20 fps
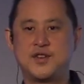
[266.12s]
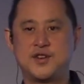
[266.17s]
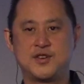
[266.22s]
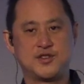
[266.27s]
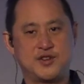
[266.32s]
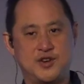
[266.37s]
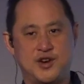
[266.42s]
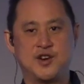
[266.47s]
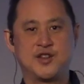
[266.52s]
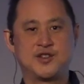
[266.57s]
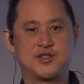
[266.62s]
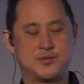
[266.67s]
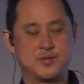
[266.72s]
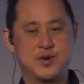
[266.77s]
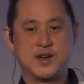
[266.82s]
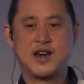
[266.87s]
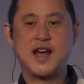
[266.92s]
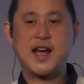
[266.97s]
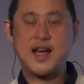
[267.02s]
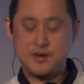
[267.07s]
God's
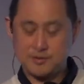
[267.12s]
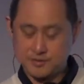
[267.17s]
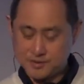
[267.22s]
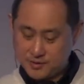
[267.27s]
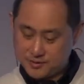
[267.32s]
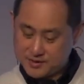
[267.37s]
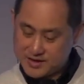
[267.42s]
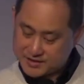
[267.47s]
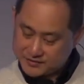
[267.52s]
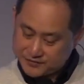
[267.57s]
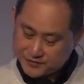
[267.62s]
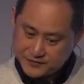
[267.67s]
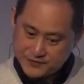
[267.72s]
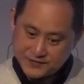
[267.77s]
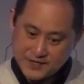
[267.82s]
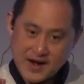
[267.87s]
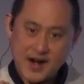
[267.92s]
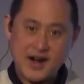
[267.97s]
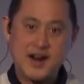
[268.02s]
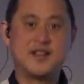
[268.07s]
Word. I will go as
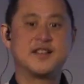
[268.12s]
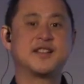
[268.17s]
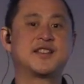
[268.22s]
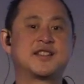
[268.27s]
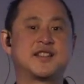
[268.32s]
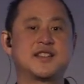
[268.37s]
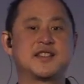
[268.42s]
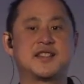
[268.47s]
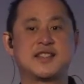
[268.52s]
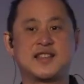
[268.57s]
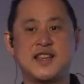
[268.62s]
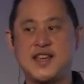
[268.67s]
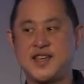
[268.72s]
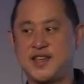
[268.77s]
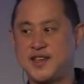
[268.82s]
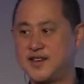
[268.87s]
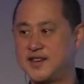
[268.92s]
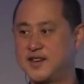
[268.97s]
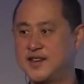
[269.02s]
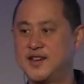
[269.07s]
far as to
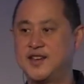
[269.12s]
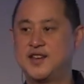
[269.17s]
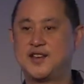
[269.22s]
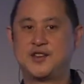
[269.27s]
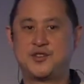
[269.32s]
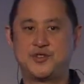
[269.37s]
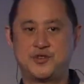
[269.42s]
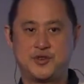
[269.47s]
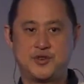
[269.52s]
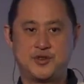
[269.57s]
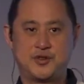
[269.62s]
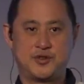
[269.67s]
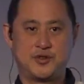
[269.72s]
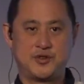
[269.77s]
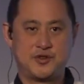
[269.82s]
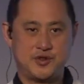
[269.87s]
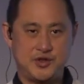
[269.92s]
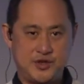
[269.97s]
say you